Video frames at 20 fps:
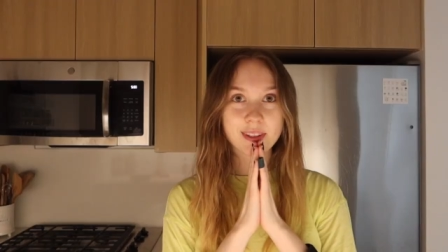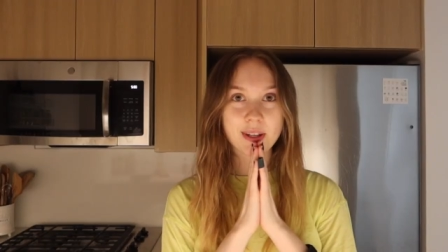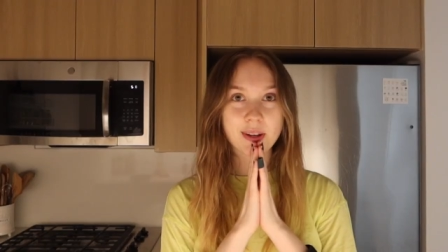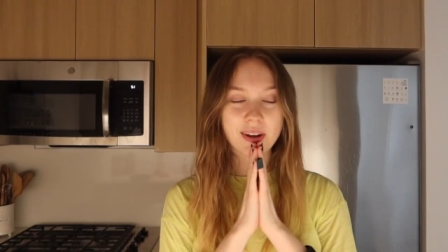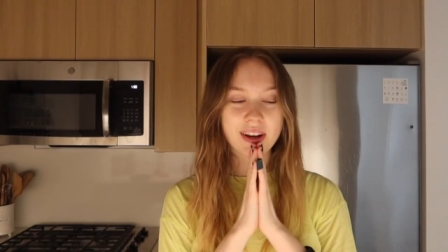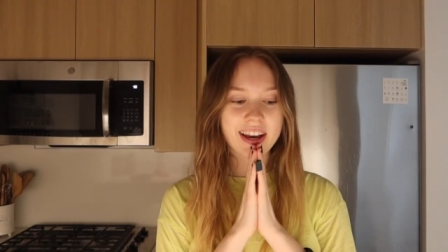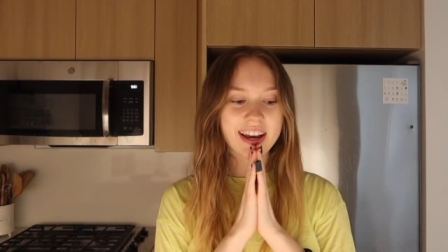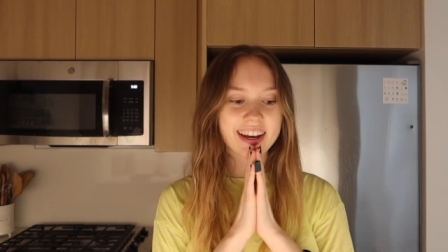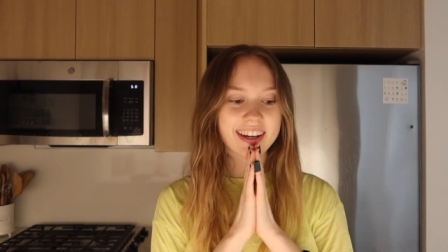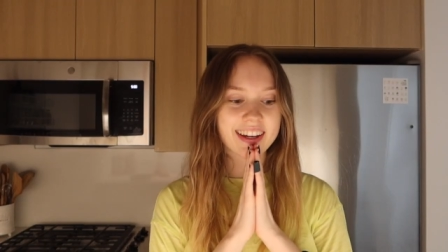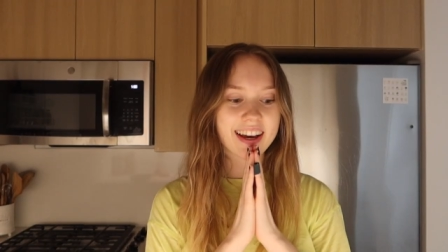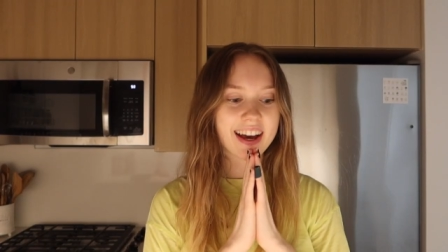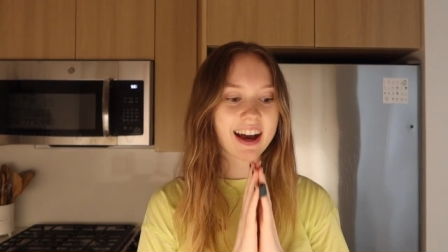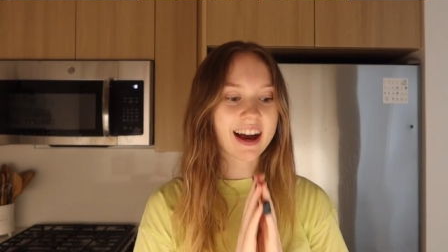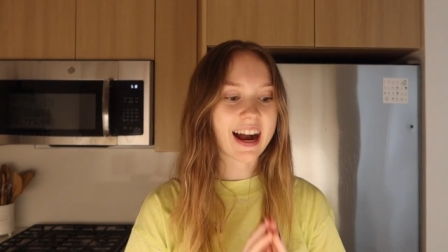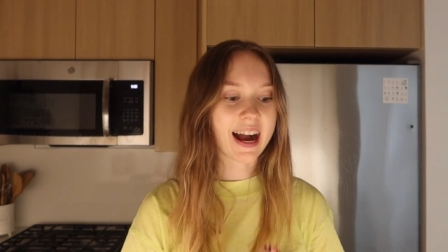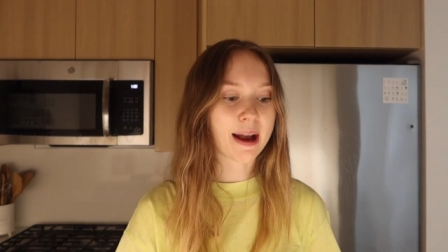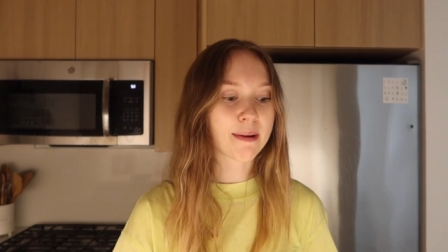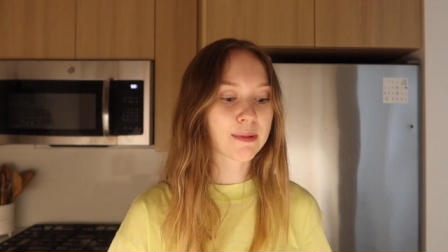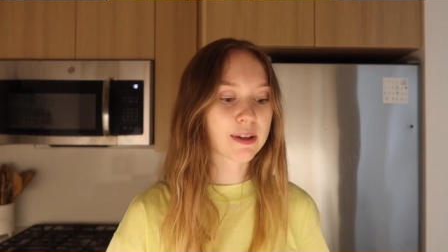Okay,
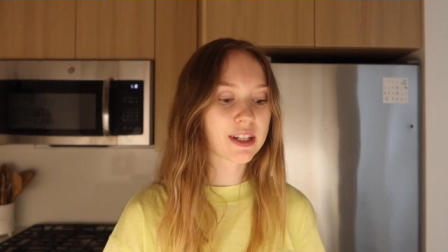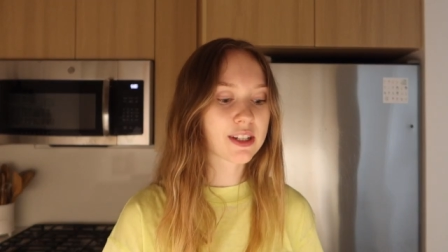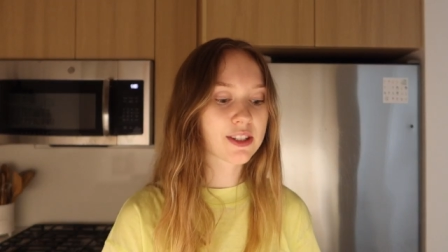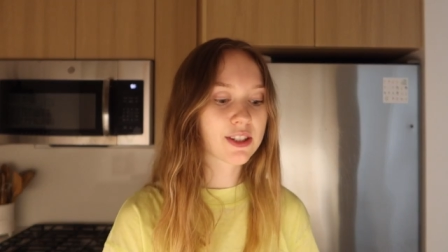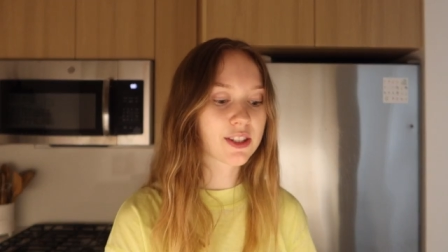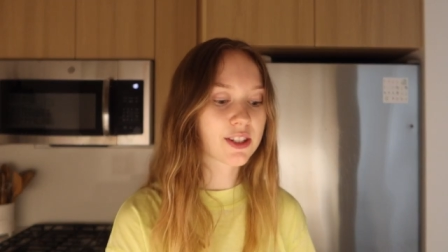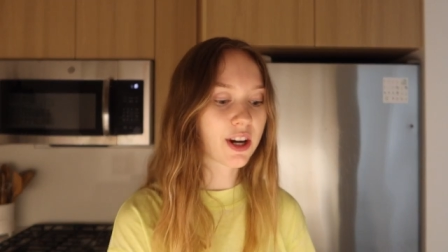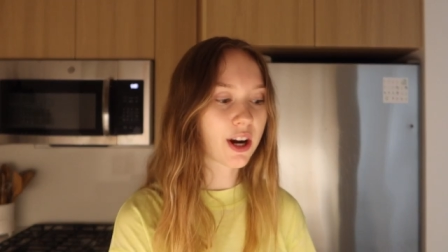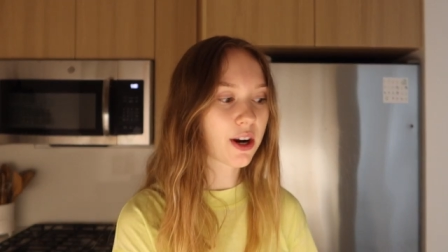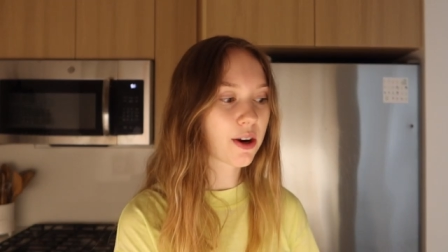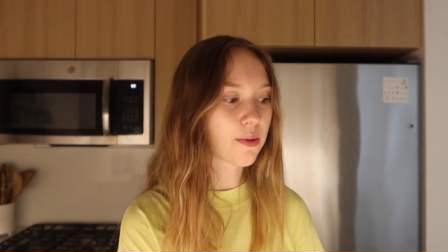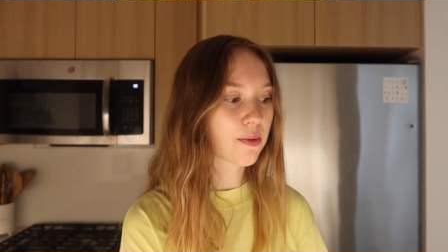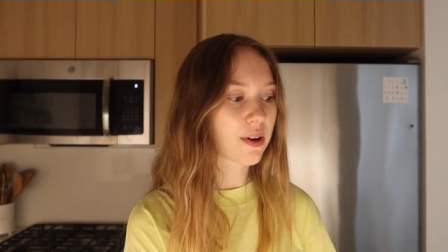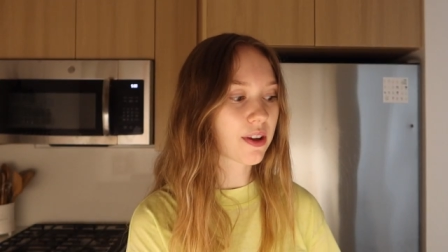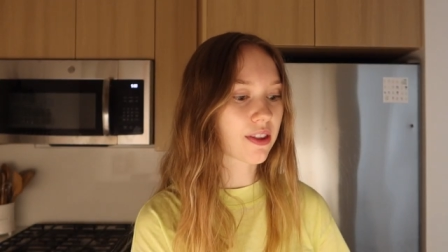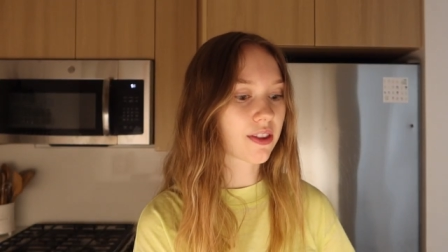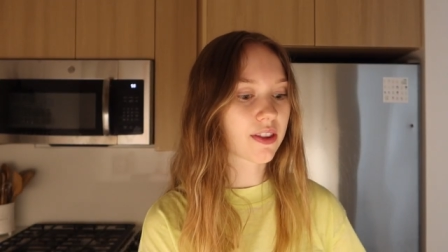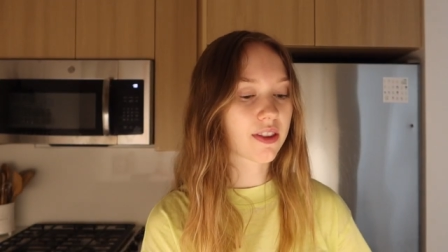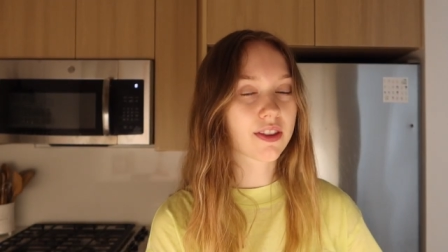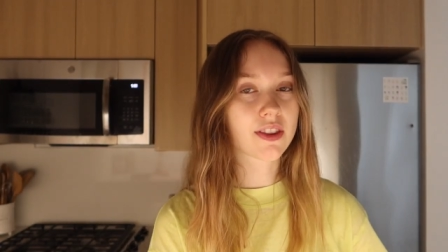I'm gonna start
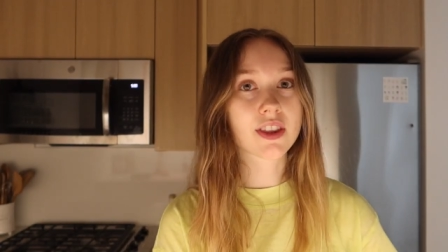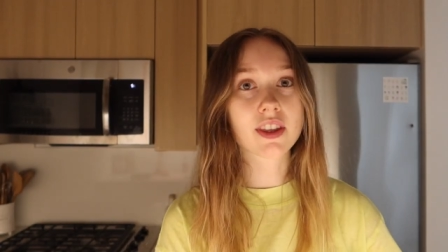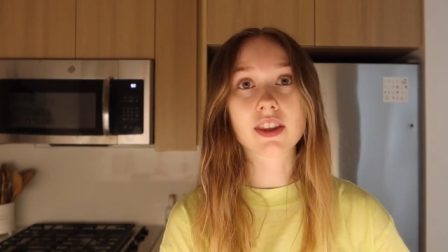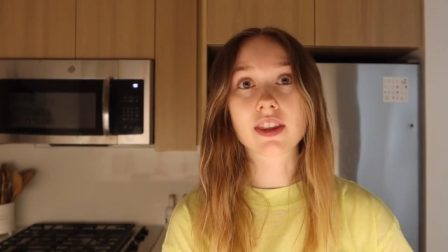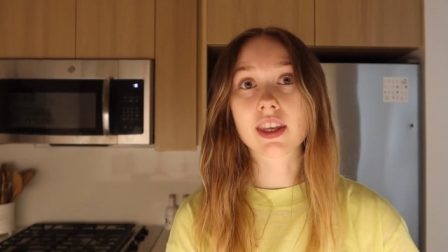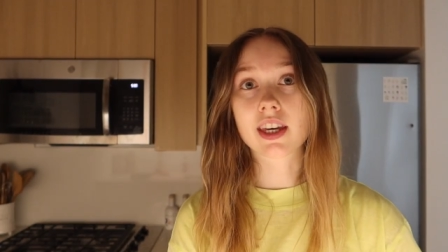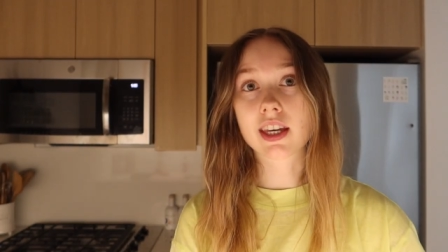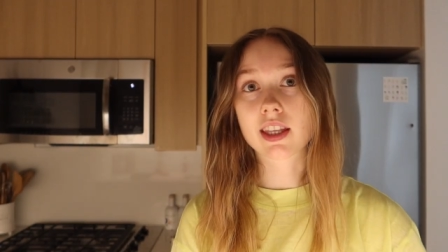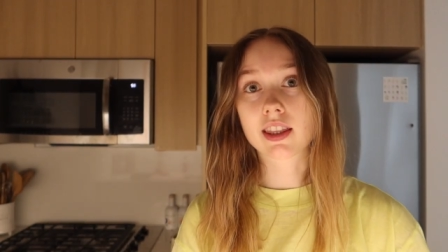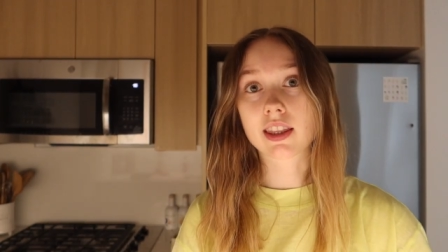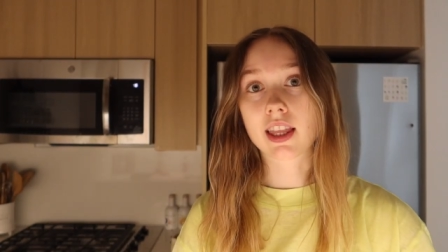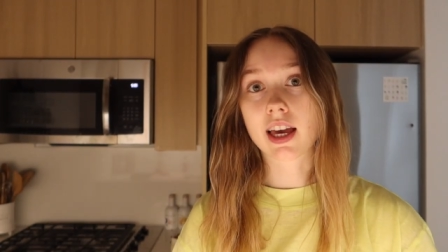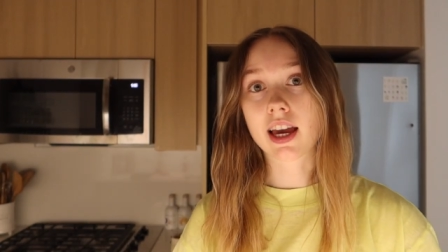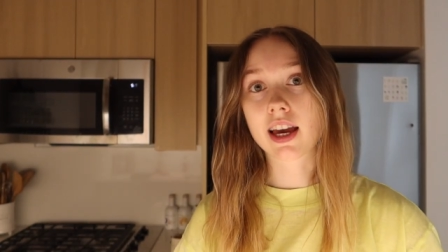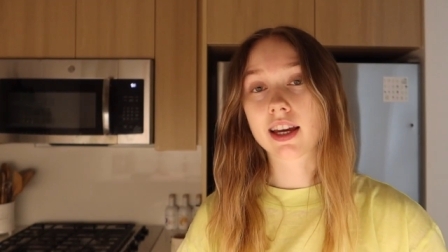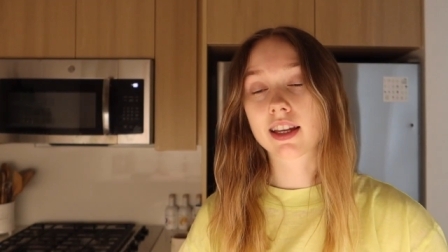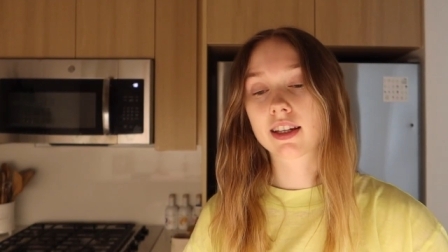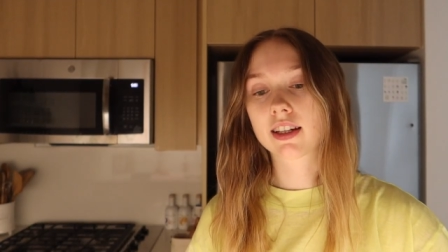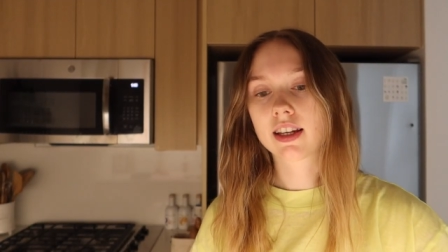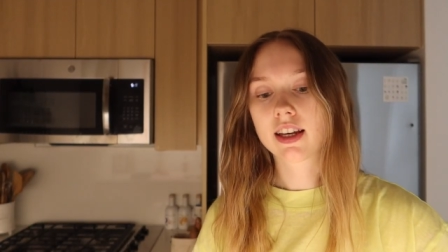with the thing
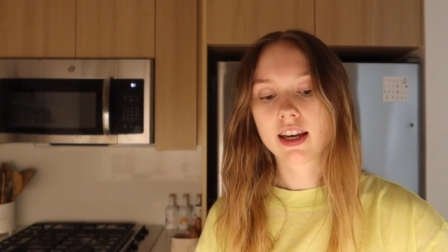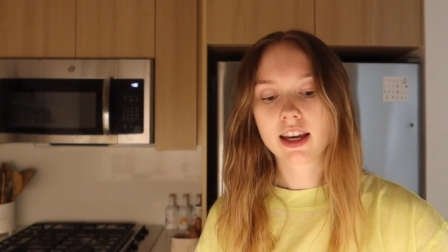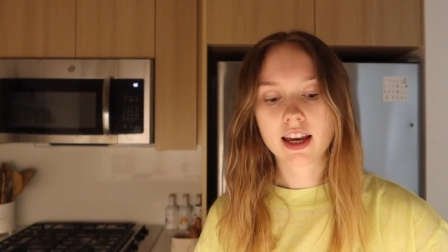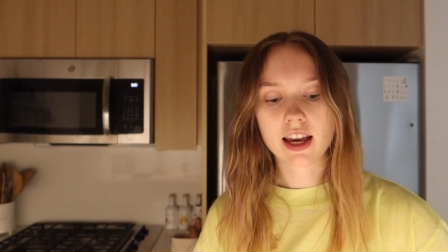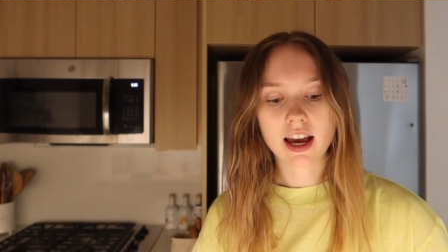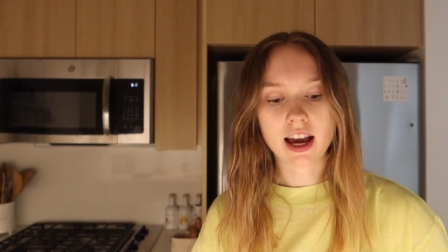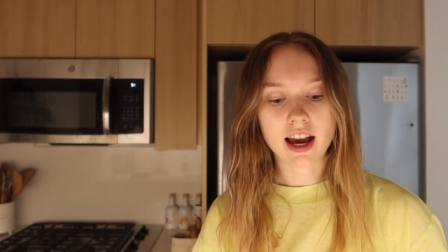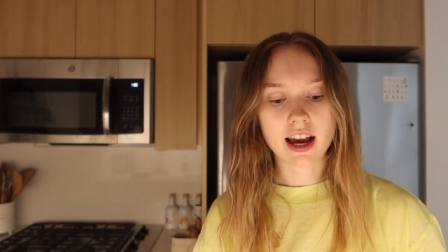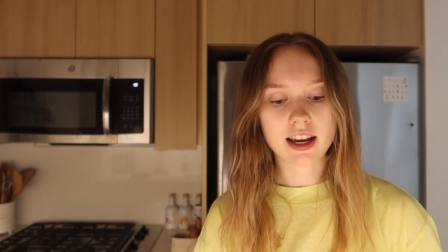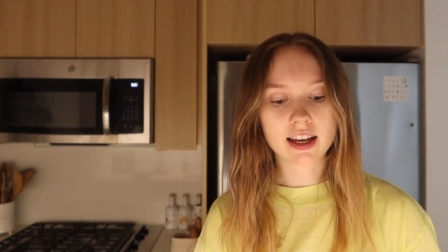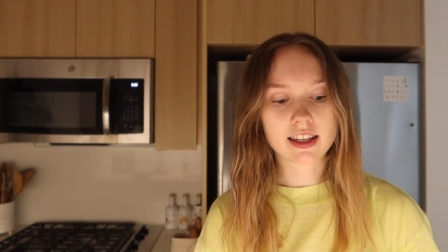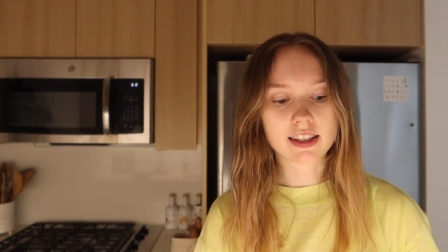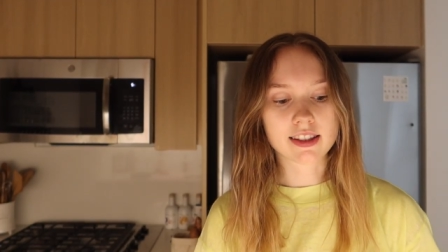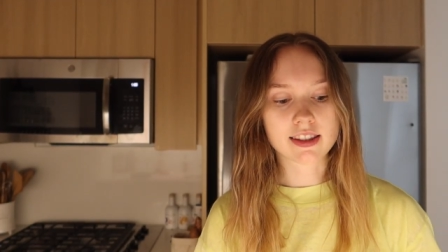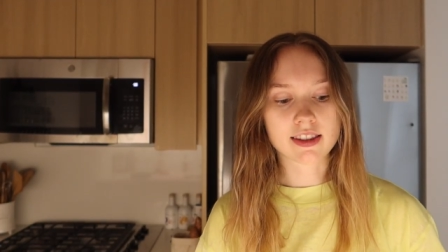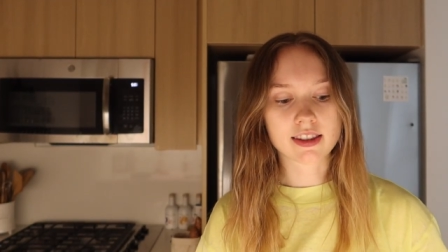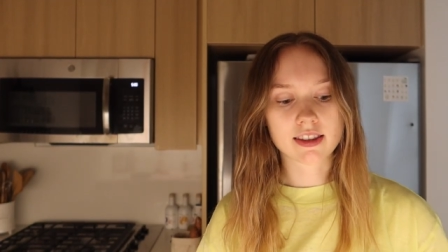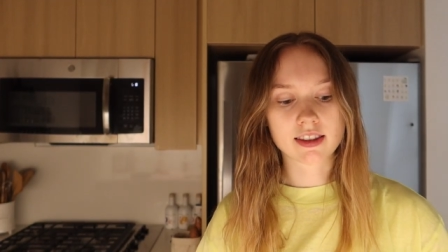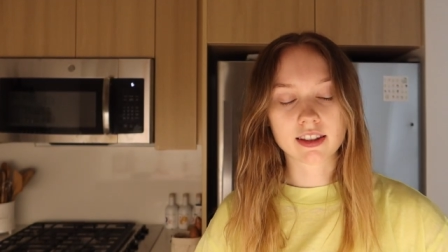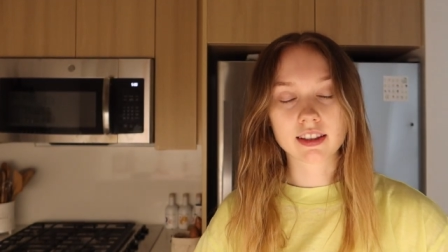that
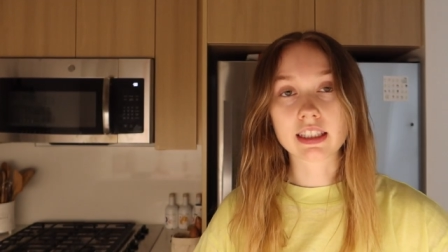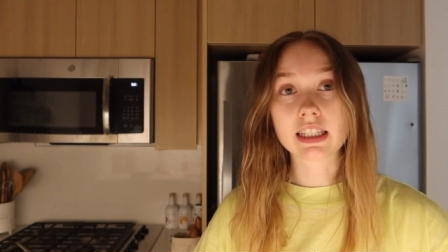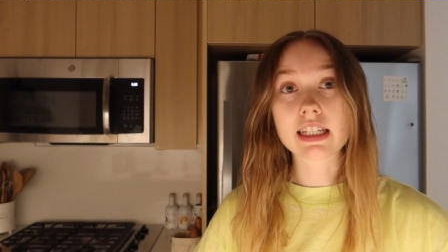is the